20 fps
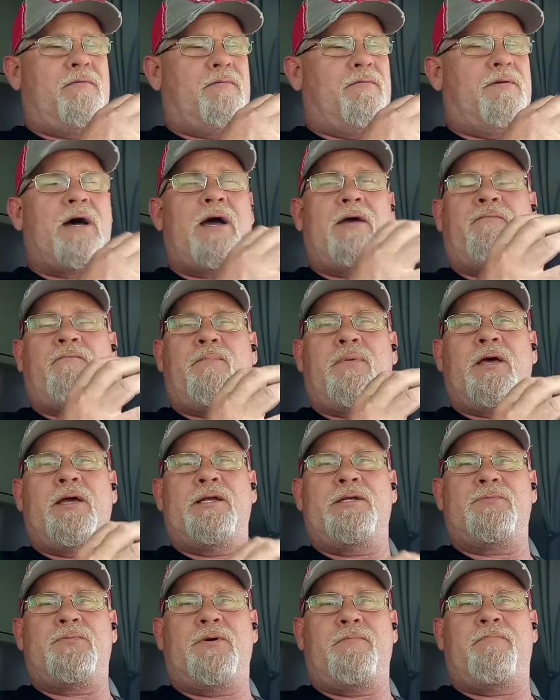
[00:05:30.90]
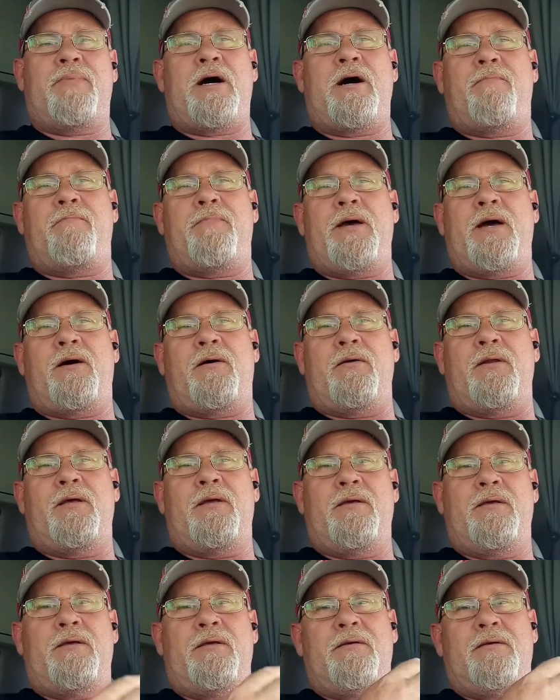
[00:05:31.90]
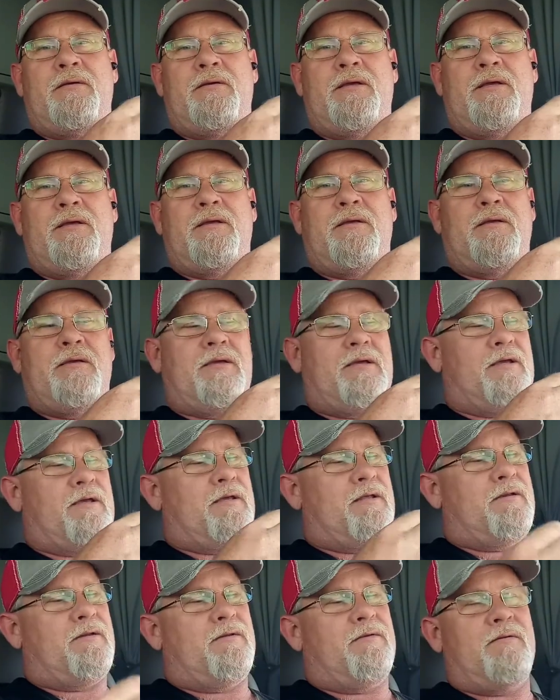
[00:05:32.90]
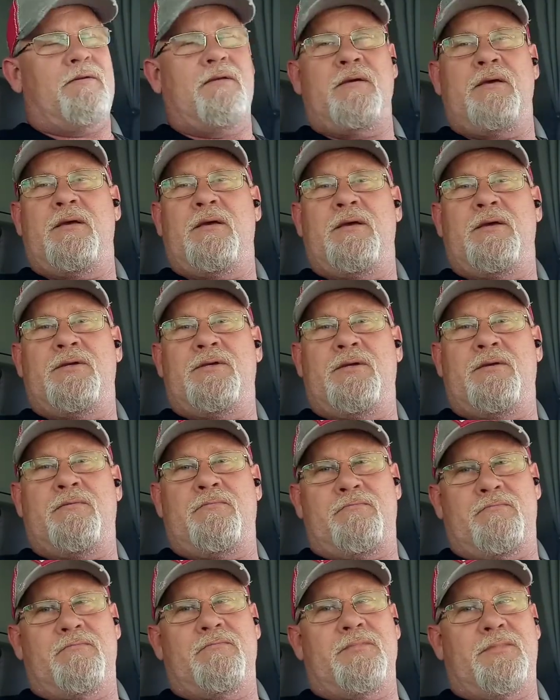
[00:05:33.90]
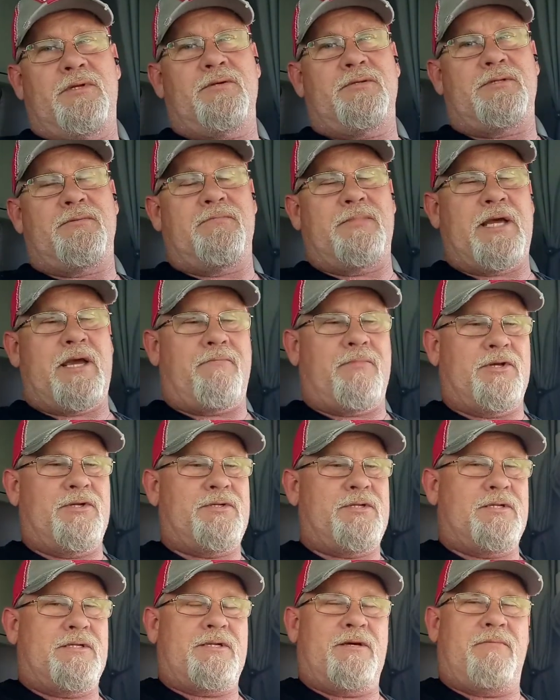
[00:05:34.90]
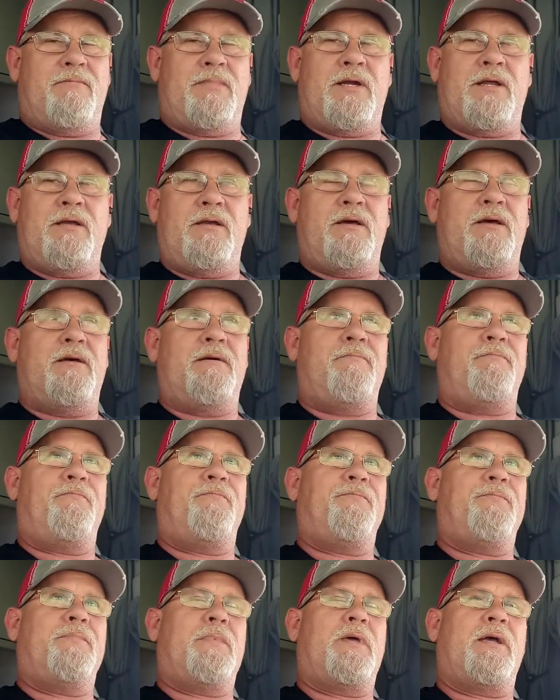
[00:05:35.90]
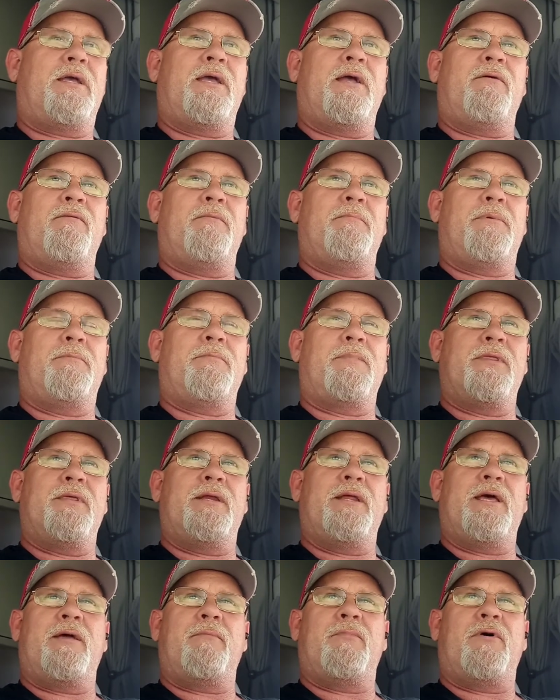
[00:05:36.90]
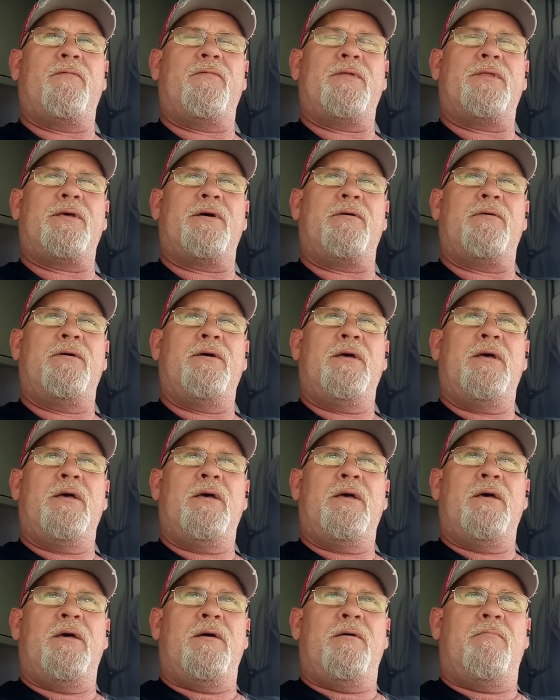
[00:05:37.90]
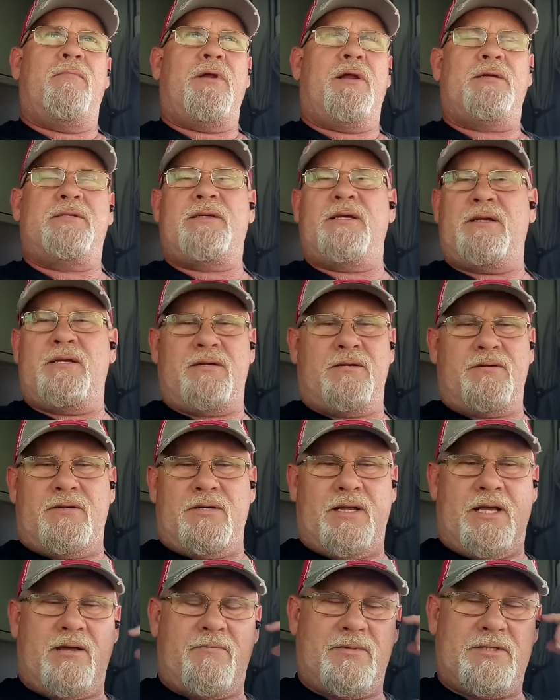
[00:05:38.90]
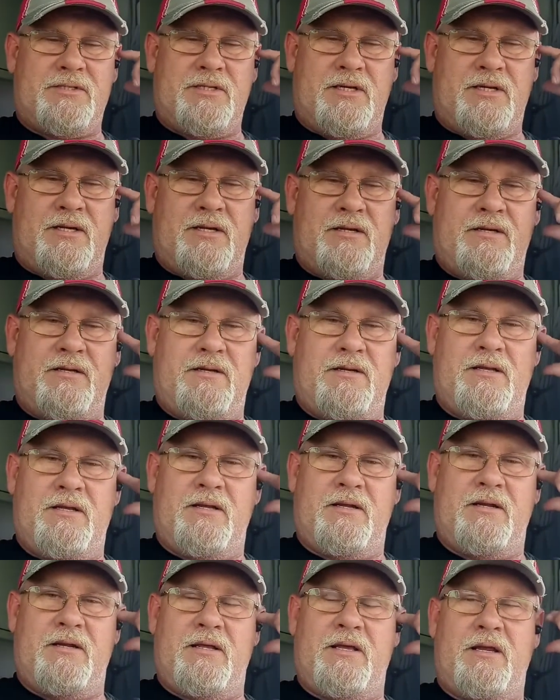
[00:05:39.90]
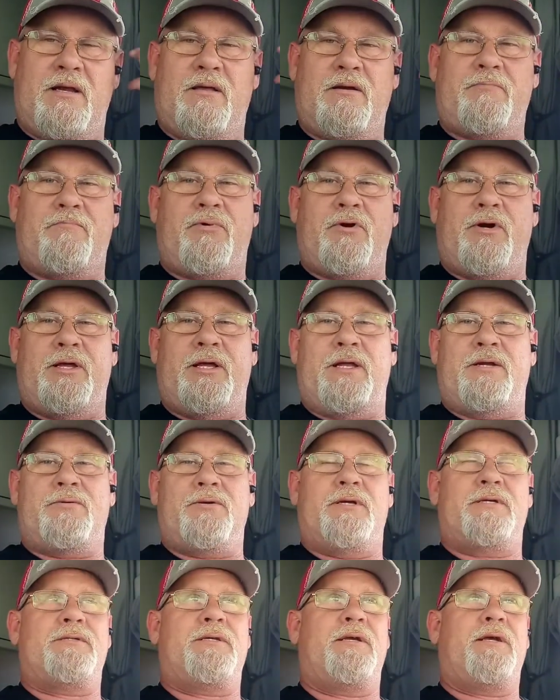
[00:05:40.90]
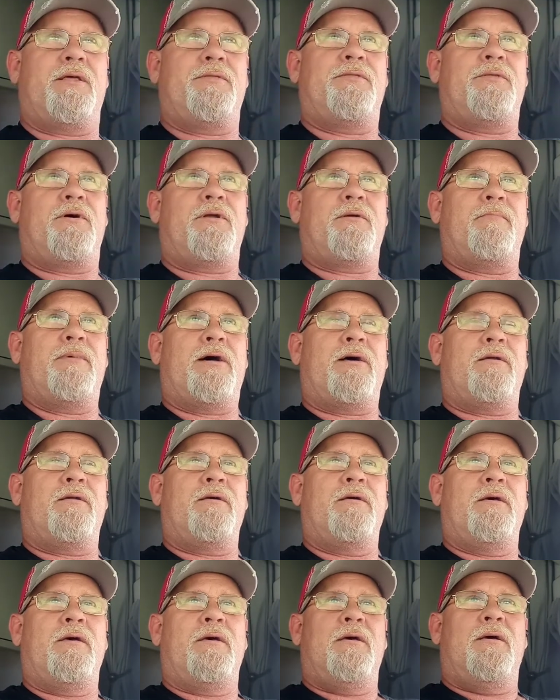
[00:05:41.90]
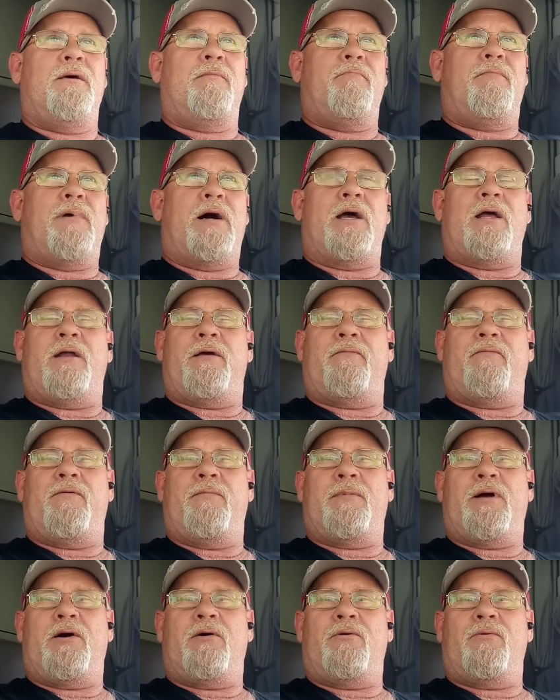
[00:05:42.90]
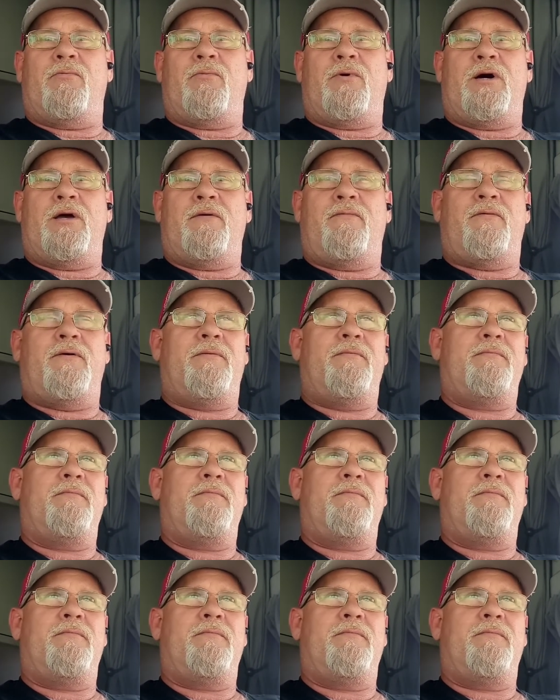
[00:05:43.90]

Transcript: knife blades will pop out and do some damage to somebody. I can't remember the name of it though, but I seen it on Amazon. It looked pretty interesting. I'd thought about buying it for my own wife.